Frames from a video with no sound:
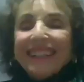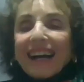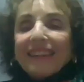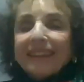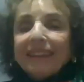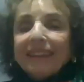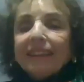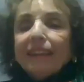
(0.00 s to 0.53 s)

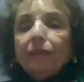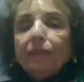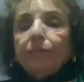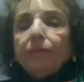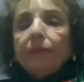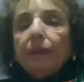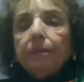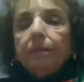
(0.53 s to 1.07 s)
I think
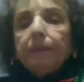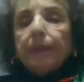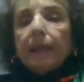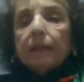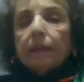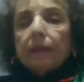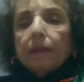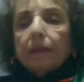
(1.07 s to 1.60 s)
he he
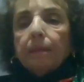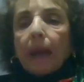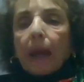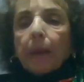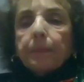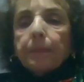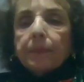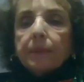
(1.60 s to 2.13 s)
based the
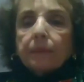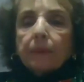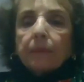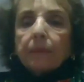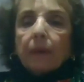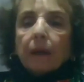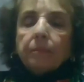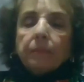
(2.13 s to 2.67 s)
maps
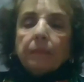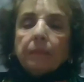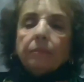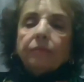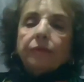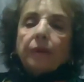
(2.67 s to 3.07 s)
um,